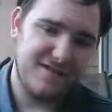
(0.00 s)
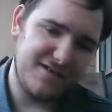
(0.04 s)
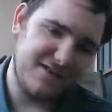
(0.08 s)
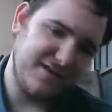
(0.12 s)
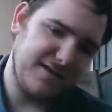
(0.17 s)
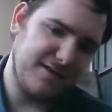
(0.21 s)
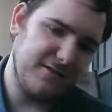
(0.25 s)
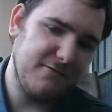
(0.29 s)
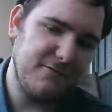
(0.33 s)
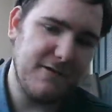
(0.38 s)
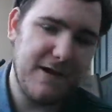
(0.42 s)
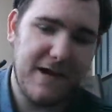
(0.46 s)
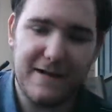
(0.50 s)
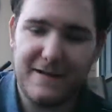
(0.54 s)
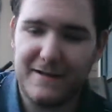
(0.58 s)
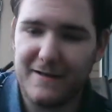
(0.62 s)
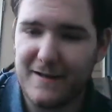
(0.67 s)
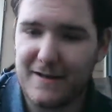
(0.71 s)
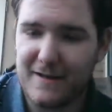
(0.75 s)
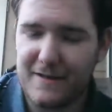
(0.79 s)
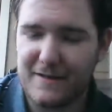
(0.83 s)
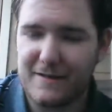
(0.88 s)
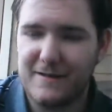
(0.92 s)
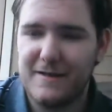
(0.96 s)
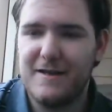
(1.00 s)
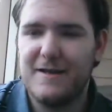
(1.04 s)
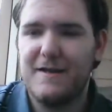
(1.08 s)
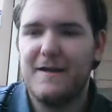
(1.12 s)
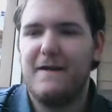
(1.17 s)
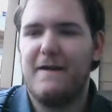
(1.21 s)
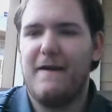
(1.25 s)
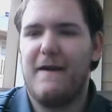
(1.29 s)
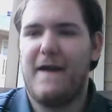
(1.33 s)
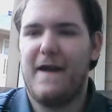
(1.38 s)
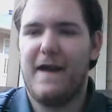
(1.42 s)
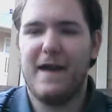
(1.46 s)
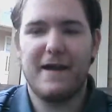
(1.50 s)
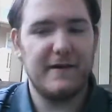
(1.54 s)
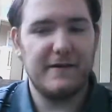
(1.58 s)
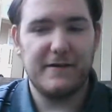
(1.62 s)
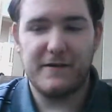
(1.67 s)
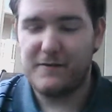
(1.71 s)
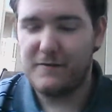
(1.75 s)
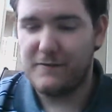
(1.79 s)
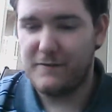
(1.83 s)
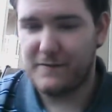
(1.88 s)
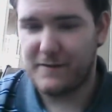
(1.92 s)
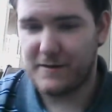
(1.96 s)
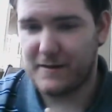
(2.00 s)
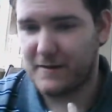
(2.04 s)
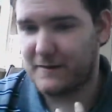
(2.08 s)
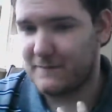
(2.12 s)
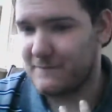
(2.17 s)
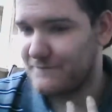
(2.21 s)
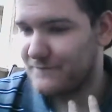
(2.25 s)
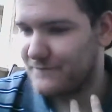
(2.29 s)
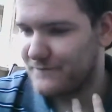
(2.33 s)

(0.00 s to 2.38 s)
Cute ending, and you know,